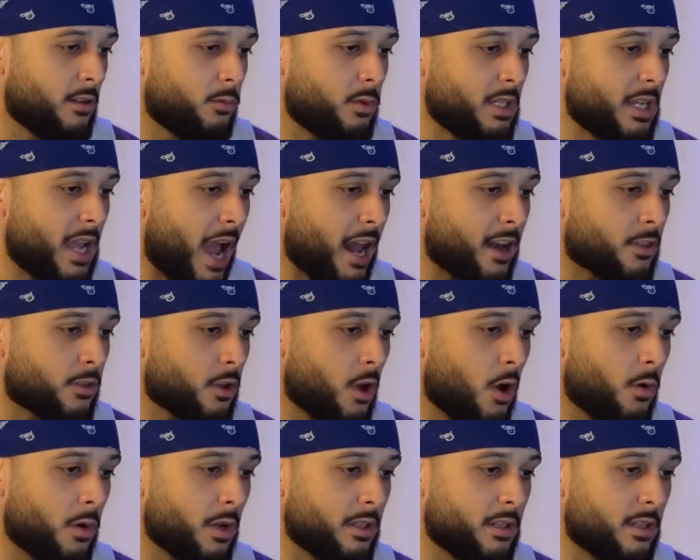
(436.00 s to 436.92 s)
we got to
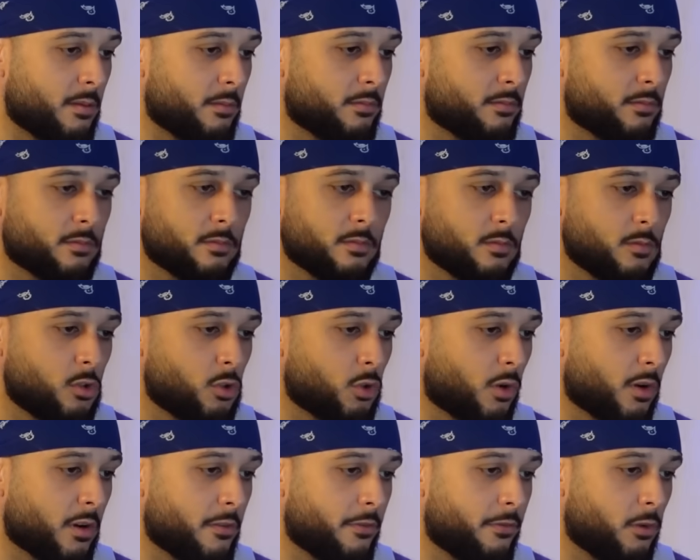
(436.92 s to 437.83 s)
throw in them
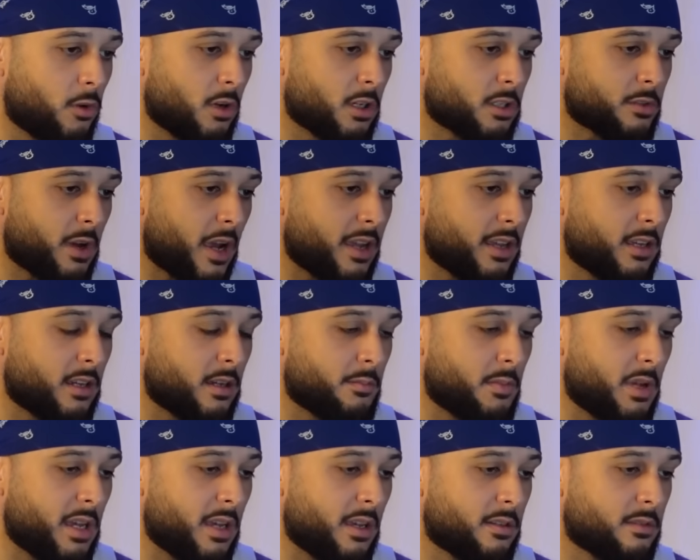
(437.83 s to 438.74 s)
Jordan 4s right here,
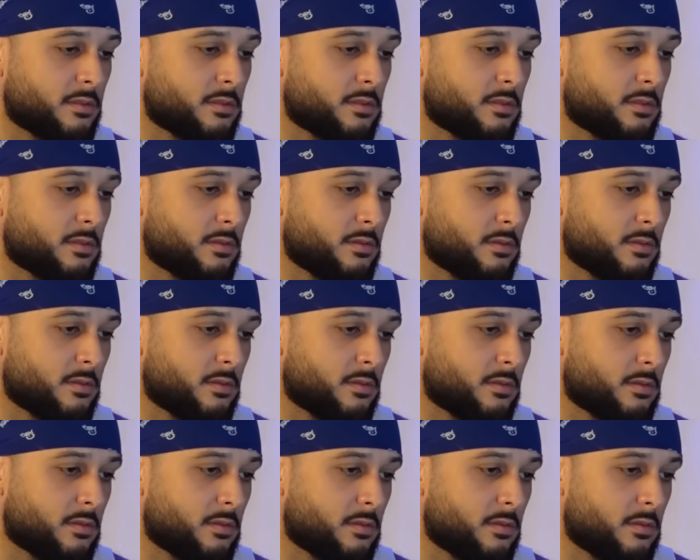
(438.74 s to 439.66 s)
man.
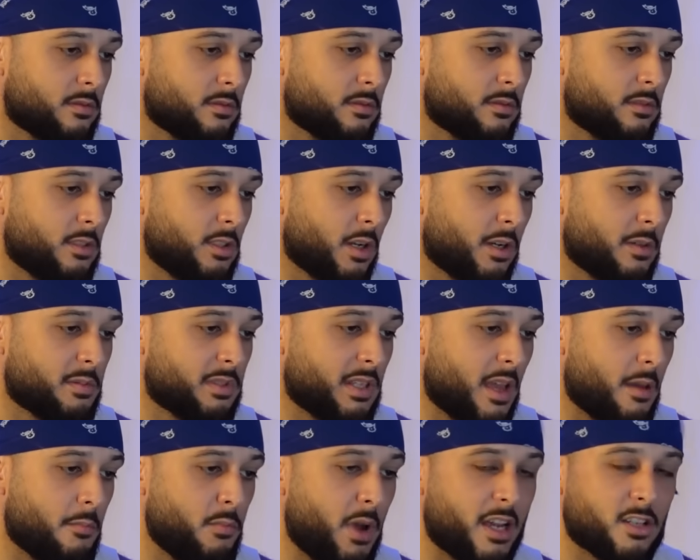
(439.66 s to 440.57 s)
You know what I'm
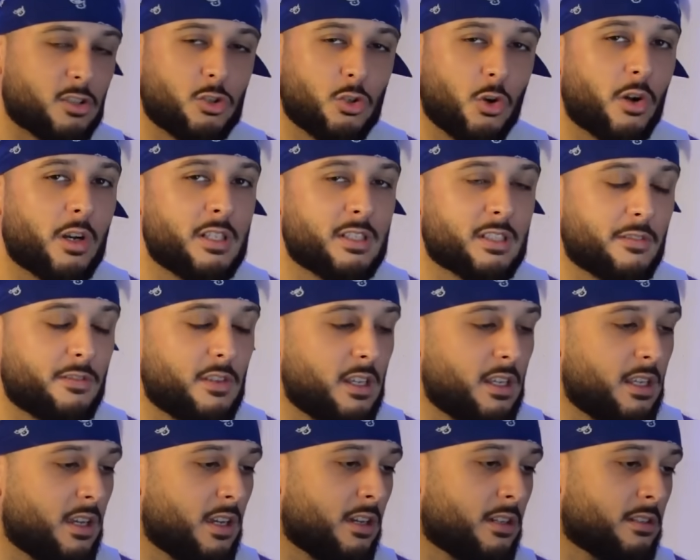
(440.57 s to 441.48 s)
saying? Best Jordans of the
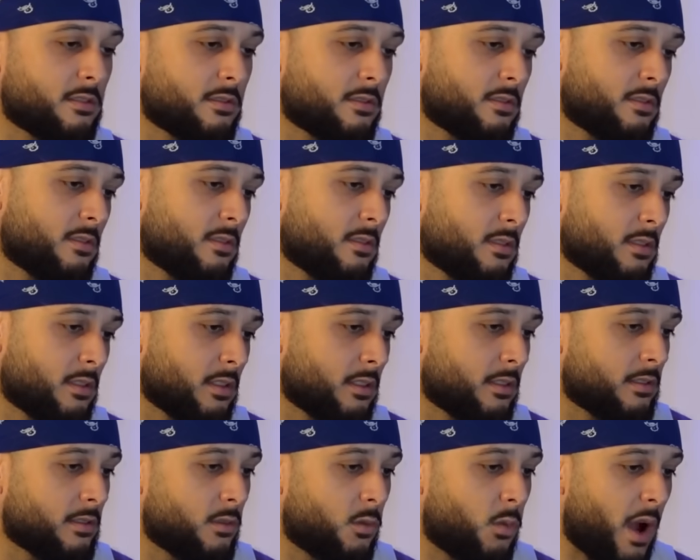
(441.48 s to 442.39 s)
year,
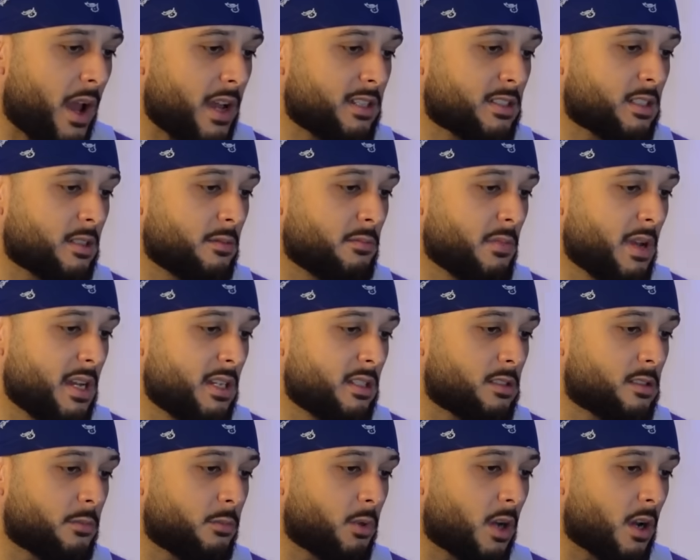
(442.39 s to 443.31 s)
white
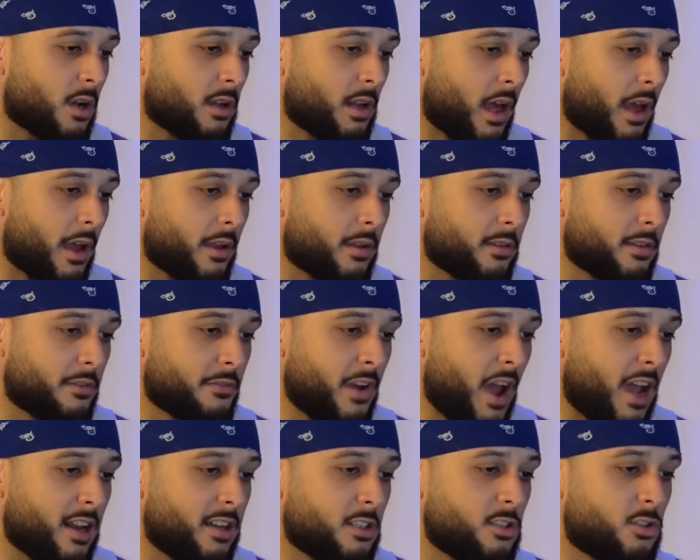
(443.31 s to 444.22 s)
cements, bro. Like the
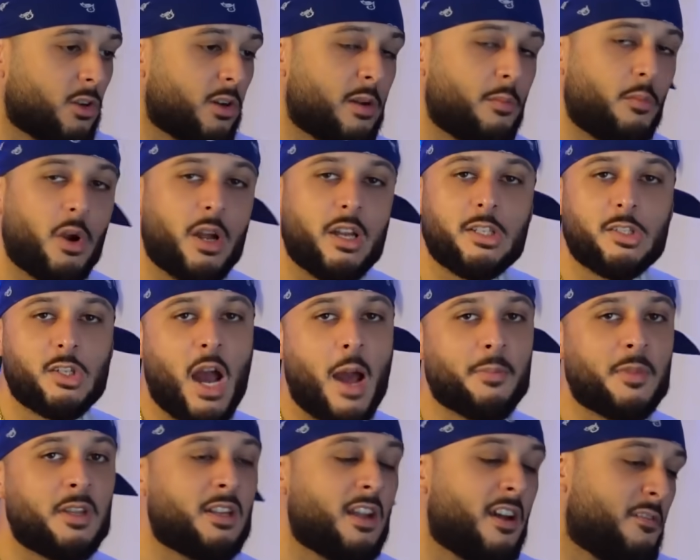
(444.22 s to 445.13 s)
fact that Jordan Brand
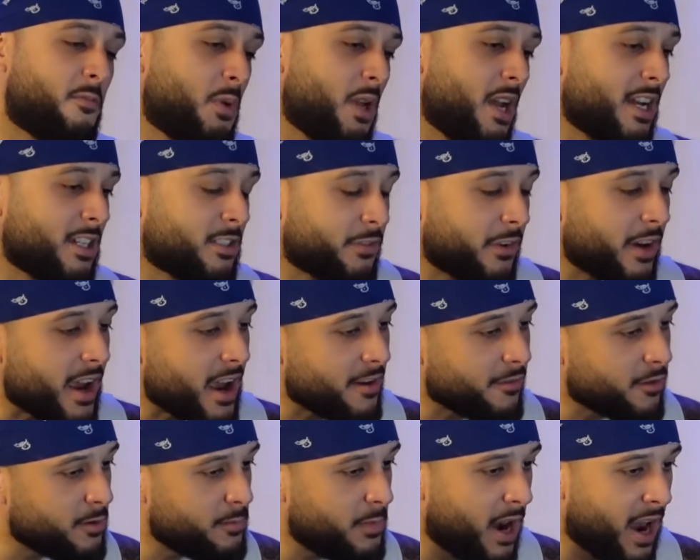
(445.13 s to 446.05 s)
dropped enough pairs for
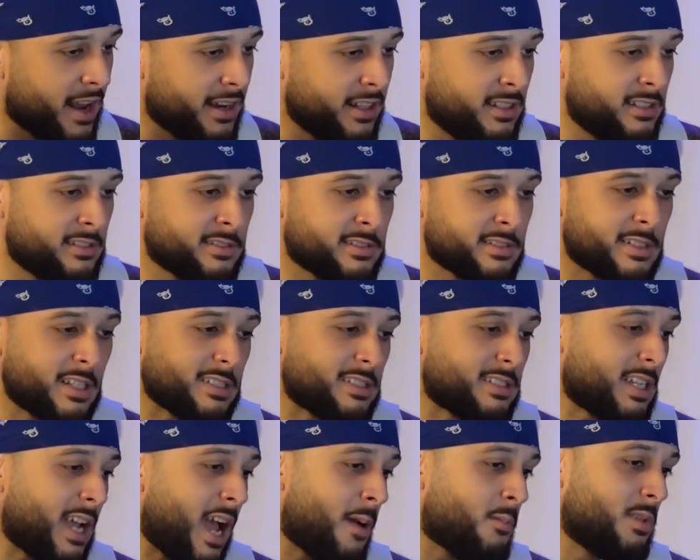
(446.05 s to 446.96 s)
everybody, a
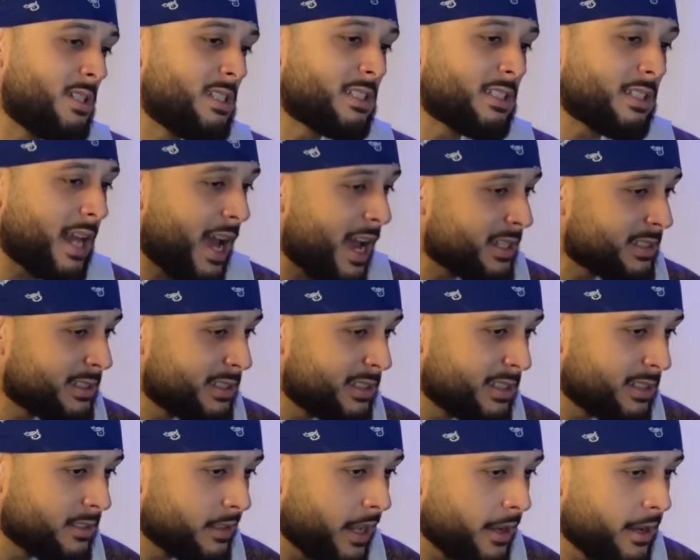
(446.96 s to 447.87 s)
timeless
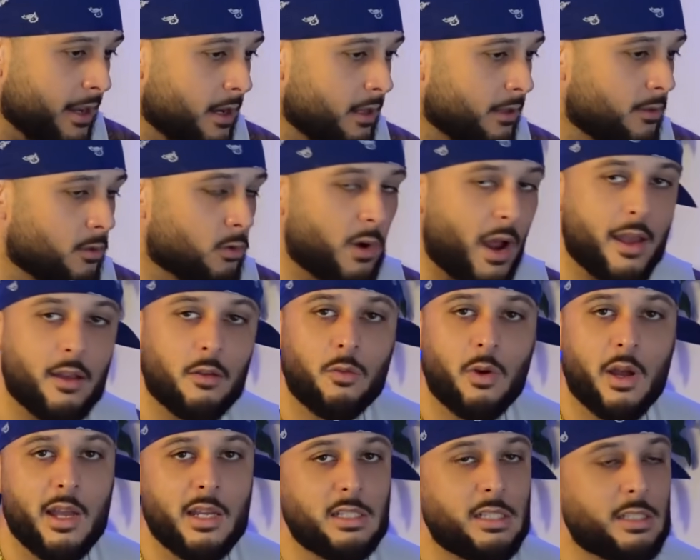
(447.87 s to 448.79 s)
classic. They did it the right
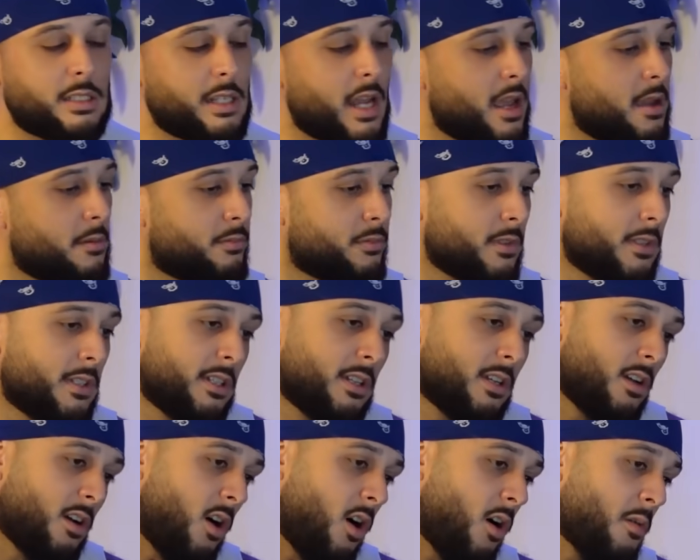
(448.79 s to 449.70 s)
way, shape,
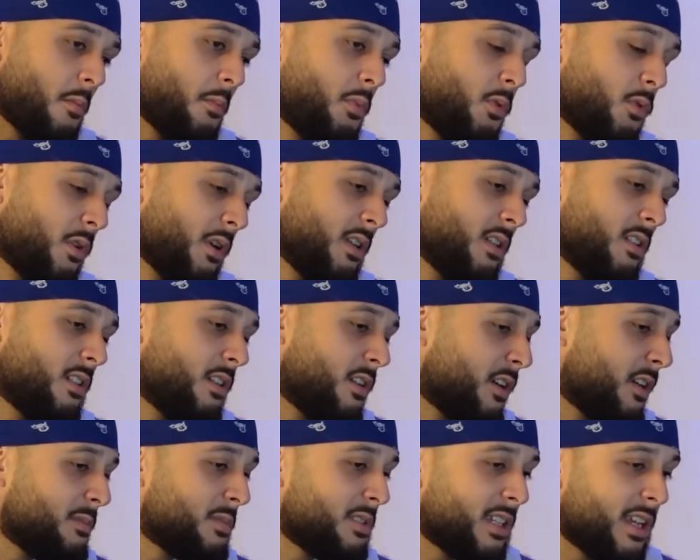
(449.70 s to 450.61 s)
on point, you know
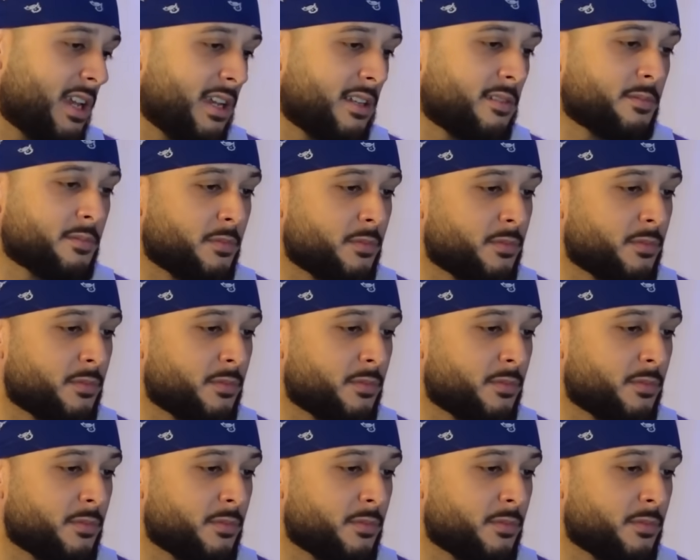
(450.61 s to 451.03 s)
what I'm saying?